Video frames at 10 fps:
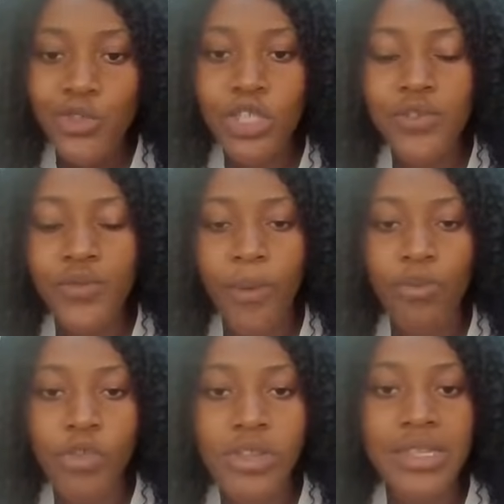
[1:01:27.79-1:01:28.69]
just
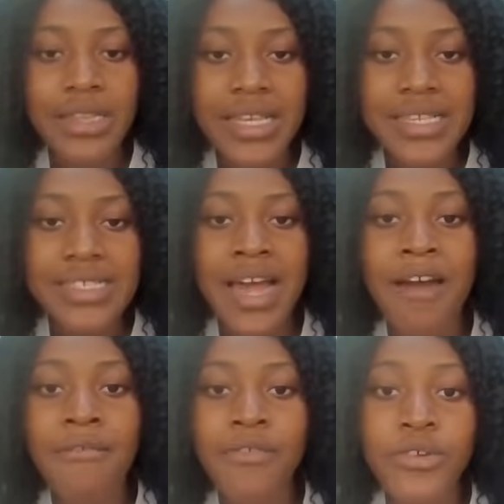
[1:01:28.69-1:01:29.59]
from doing things
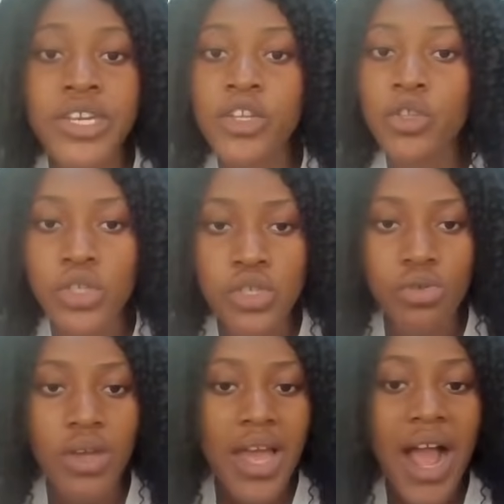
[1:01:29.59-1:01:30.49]
I've already taught
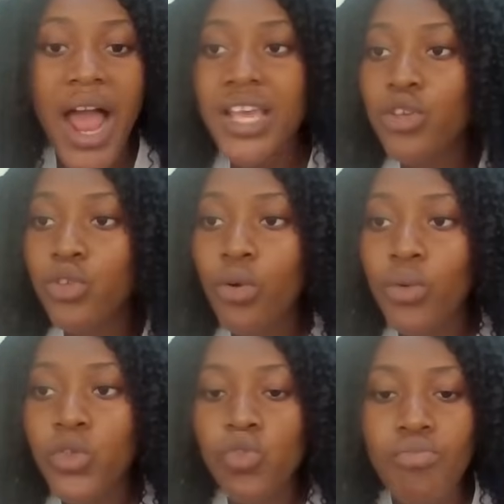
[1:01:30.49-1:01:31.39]
you, and you don't
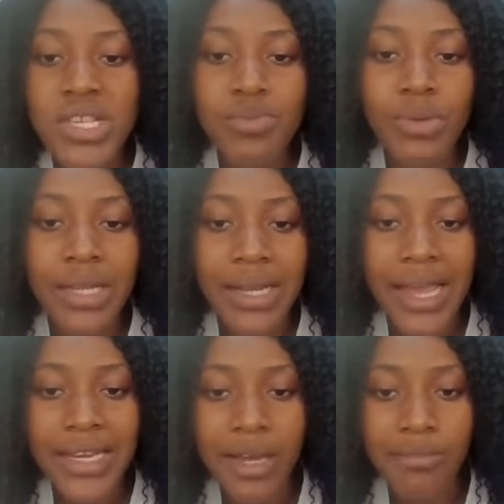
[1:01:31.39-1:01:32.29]
want to miss being
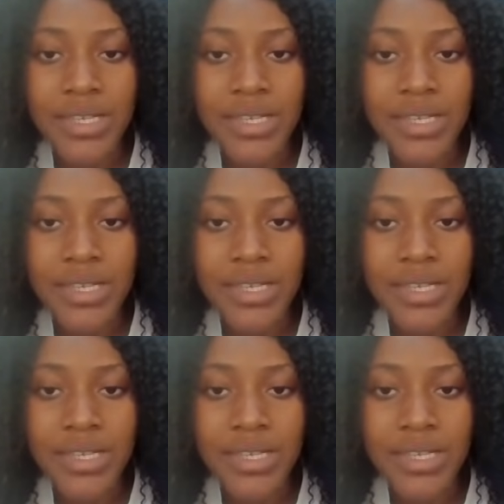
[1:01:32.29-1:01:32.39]
like them.